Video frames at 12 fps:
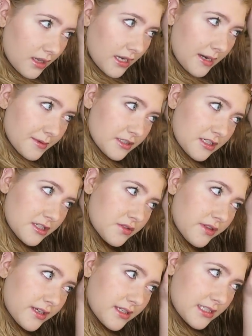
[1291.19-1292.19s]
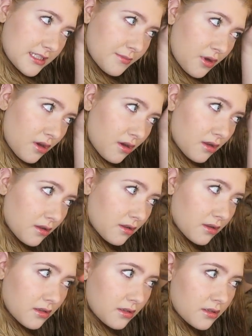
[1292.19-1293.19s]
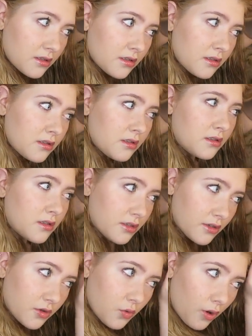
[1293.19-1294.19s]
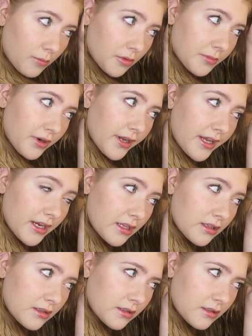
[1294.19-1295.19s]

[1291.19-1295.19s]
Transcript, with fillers: and I'm just gonna do like a small normal braid.